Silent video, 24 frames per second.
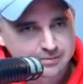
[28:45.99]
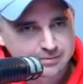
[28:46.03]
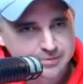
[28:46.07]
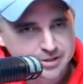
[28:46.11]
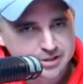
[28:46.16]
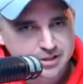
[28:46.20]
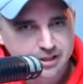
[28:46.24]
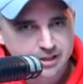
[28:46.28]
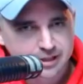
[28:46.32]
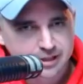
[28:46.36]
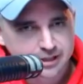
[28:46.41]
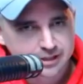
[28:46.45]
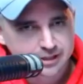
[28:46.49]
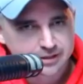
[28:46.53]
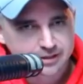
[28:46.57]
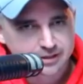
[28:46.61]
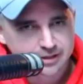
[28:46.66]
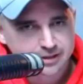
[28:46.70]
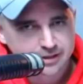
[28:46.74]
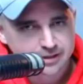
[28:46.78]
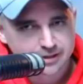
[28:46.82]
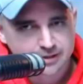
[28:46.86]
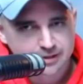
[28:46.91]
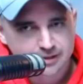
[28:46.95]
So shout out,
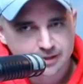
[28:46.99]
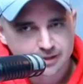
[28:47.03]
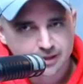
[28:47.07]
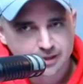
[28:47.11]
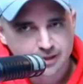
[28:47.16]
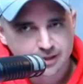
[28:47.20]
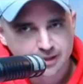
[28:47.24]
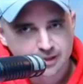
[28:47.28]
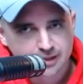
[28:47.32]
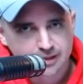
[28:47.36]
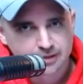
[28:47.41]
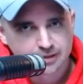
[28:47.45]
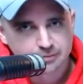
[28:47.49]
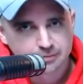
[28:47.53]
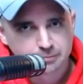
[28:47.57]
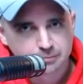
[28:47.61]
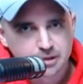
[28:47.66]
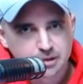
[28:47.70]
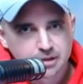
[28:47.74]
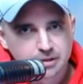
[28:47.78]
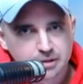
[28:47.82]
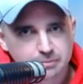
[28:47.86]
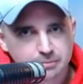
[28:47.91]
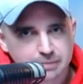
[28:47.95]

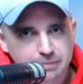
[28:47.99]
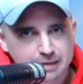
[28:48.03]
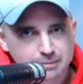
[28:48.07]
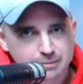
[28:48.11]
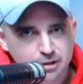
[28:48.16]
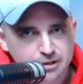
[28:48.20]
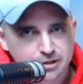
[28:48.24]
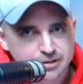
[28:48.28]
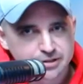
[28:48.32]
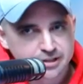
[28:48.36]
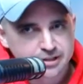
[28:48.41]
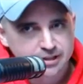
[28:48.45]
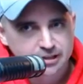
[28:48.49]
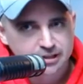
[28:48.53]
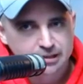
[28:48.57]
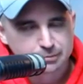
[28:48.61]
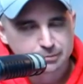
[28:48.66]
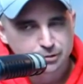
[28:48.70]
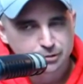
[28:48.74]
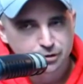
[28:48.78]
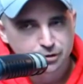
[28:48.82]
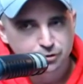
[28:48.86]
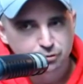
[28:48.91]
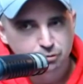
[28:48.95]
Babylon's only
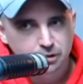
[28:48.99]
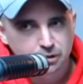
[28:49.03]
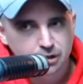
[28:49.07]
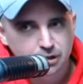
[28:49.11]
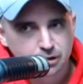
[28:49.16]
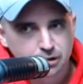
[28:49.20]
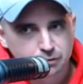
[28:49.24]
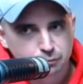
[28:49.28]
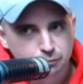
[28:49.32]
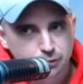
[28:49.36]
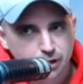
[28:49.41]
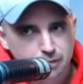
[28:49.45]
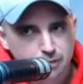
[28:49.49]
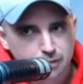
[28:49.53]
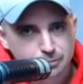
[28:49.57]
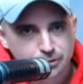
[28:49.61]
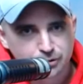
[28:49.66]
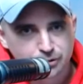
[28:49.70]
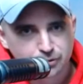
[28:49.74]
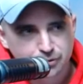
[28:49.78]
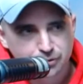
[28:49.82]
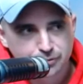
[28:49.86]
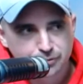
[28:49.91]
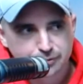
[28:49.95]
open till 12. We're
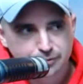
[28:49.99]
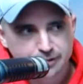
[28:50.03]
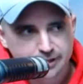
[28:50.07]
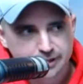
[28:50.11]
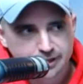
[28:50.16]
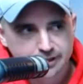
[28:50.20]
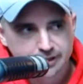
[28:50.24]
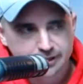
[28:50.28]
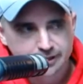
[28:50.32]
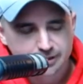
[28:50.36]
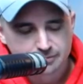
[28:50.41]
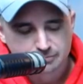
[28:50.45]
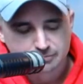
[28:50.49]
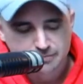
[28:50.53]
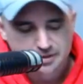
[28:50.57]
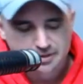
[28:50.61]
open till 3 a.m.